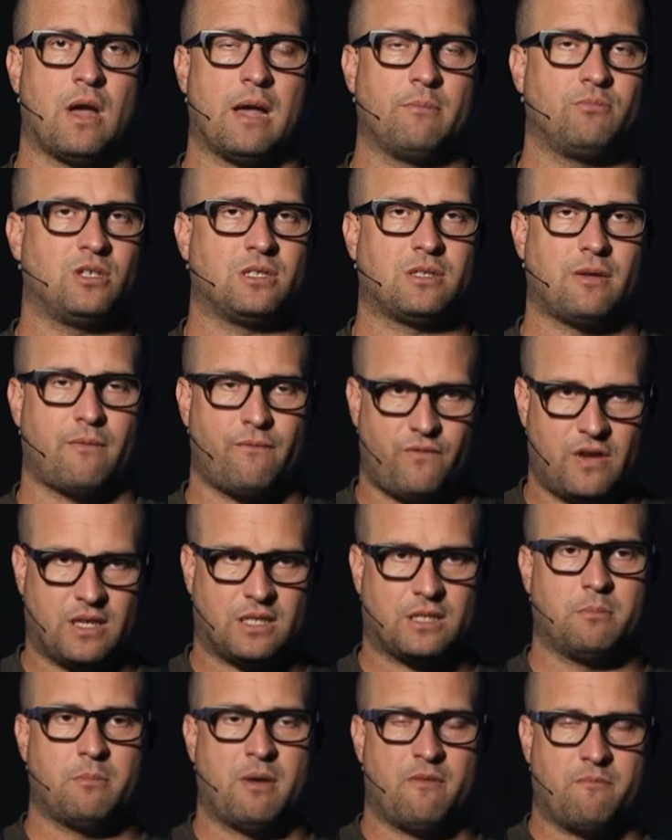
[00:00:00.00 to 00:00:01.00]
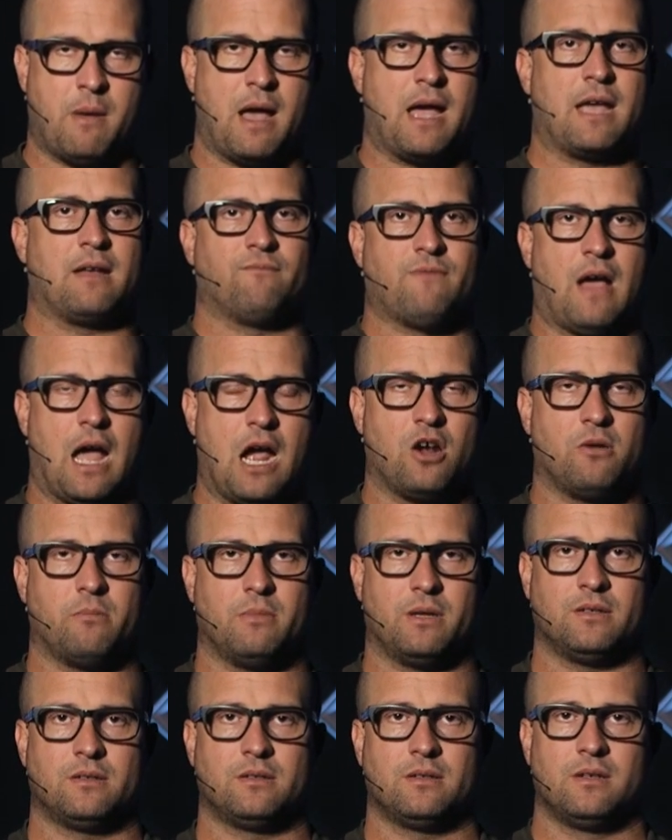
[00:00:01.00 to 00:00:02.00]
Well, I'm just a victim of my
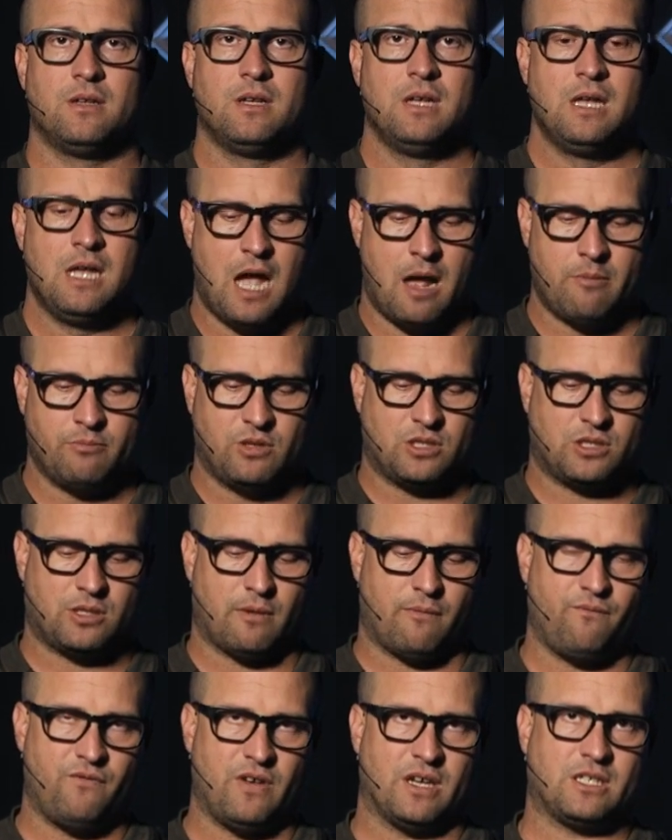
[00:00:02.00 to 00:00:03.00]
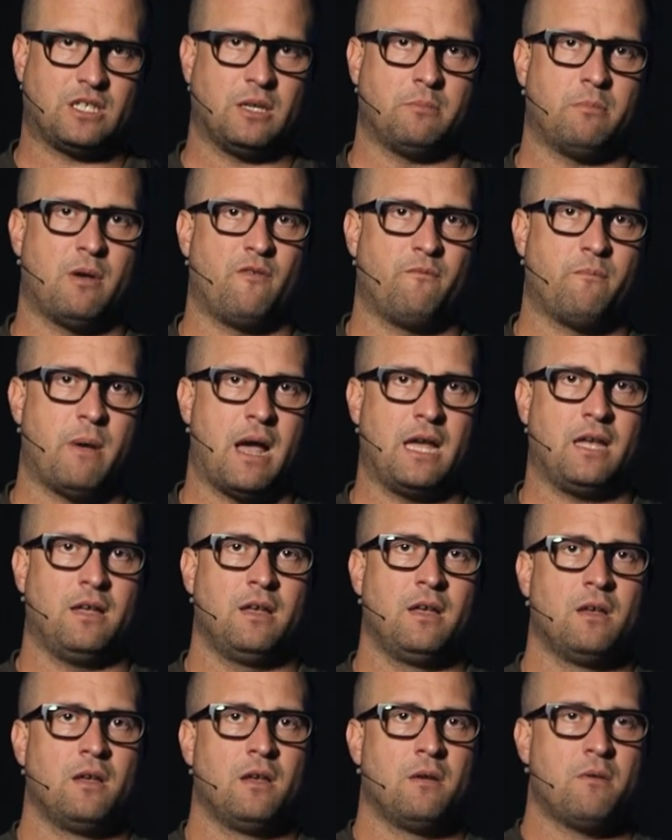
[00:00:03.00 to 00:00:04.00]
environment. I'm just a victim of my
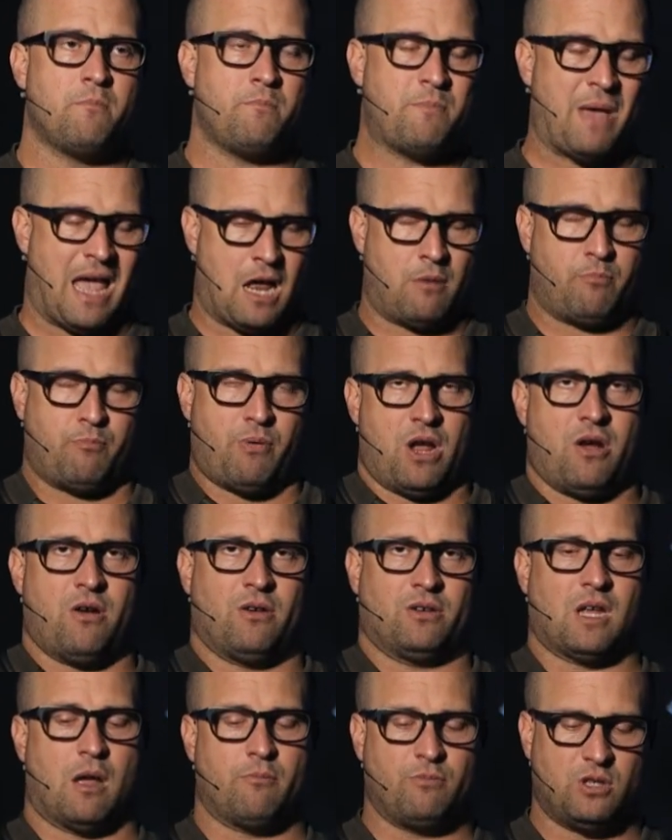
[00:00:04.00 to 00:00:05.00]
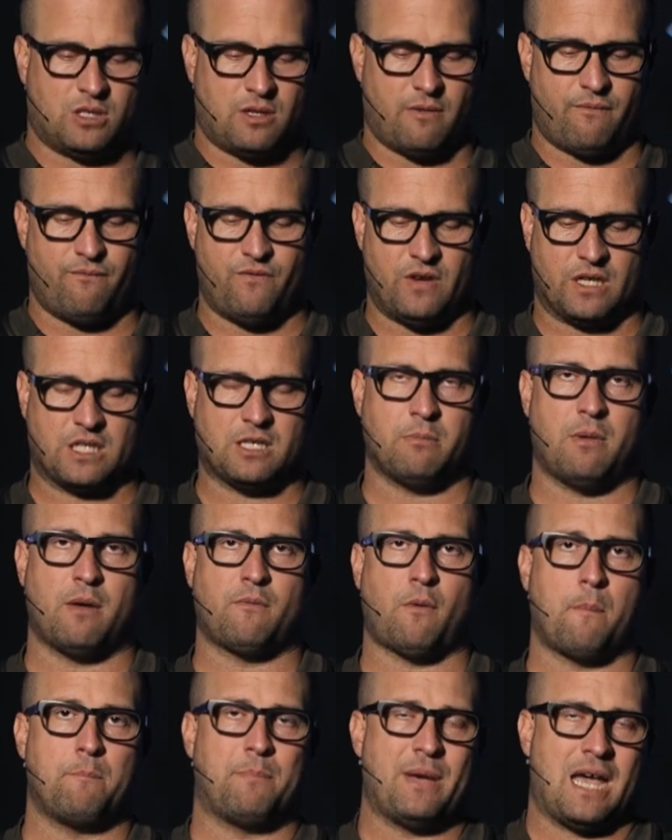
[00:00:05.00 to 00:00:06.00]
bad parents. I'm just a victim of
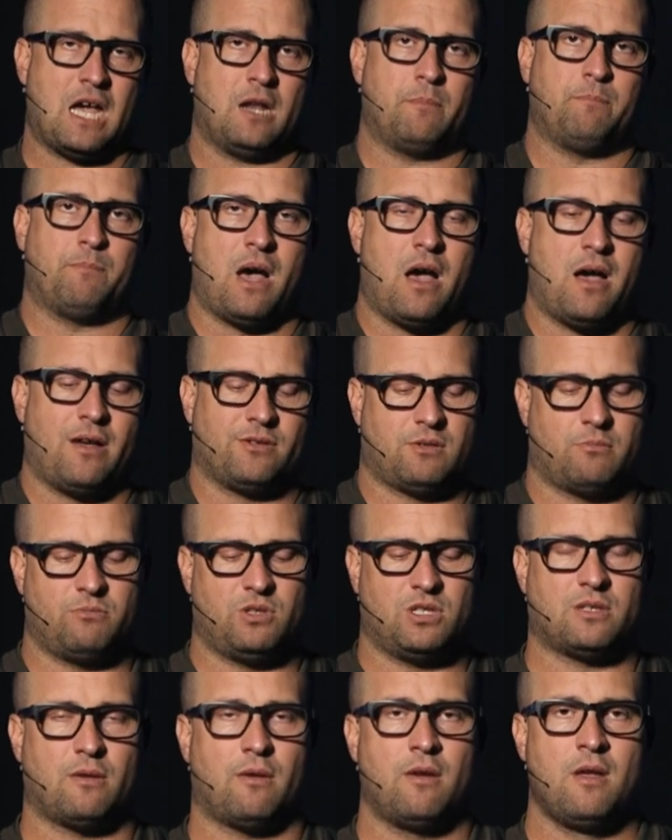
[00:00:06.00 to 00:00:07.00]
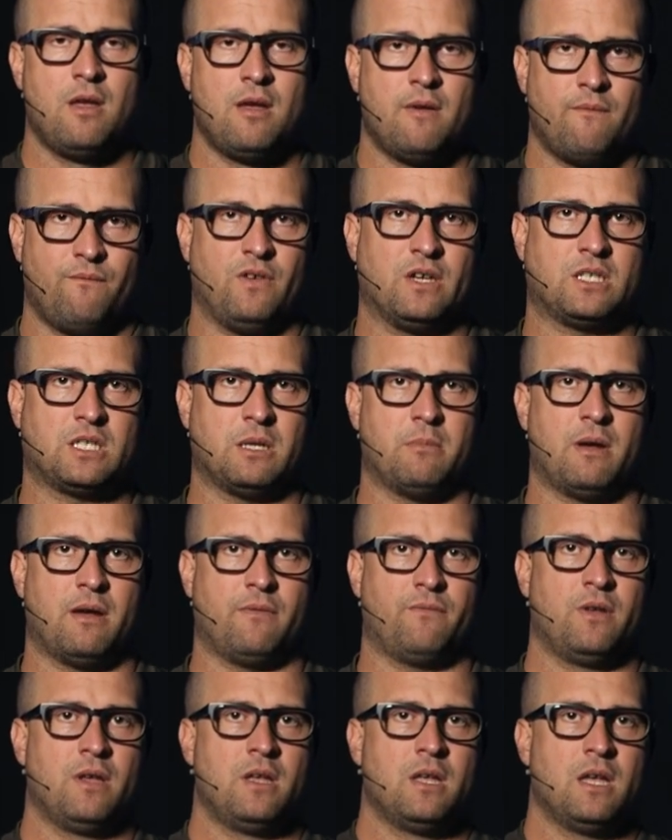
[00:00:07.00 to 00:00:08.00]
a bad boss. I'm just a victim
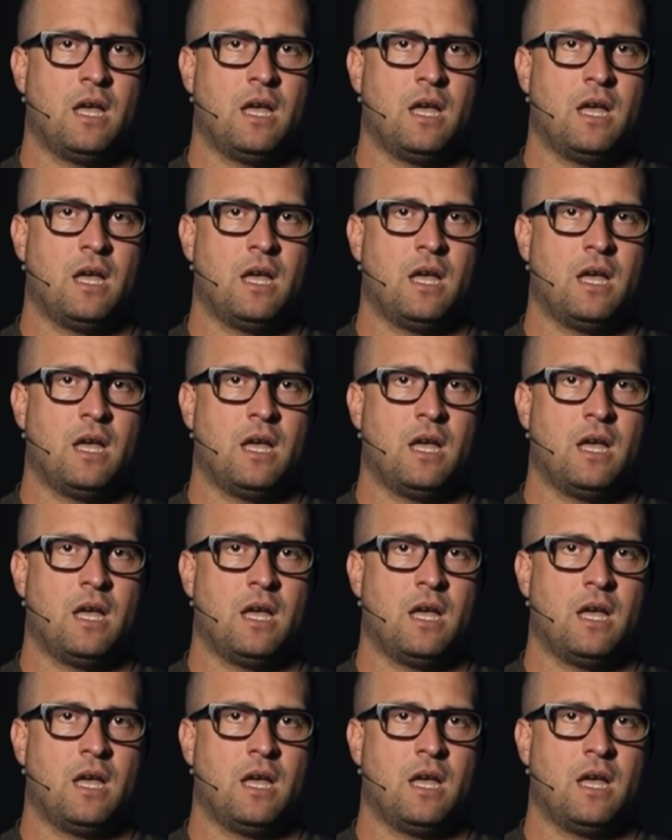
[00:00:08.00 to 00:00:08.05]
of